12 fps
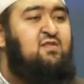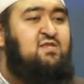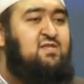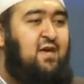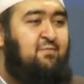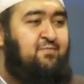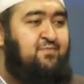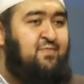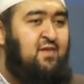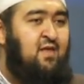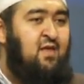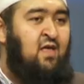the same.
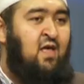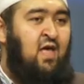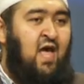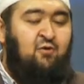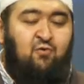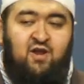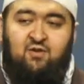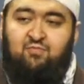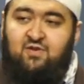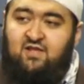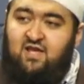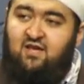And what I
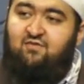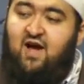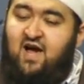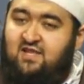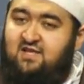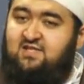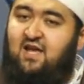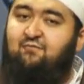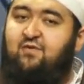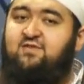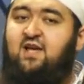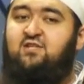believe I need to
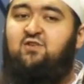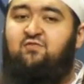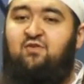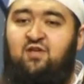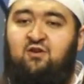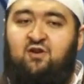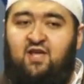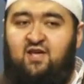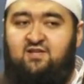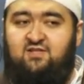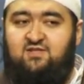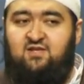emphasize over here
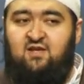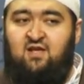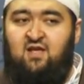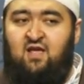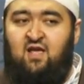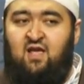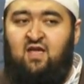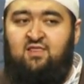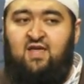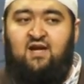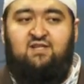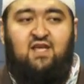is
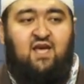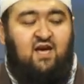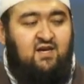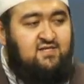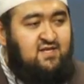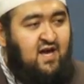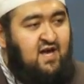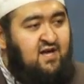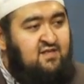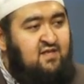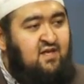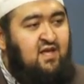that
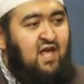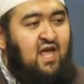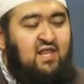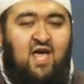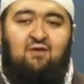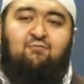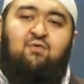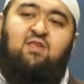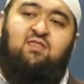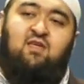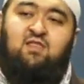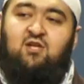ihsan and
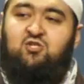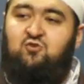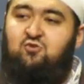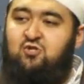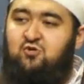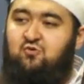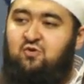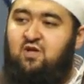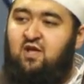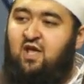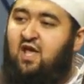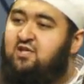everything that you do
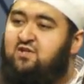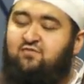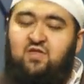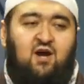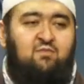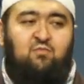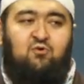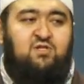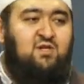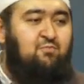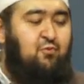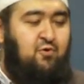is of the
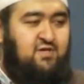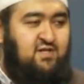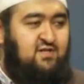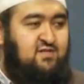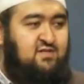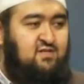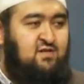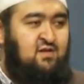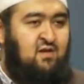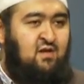utmost importance.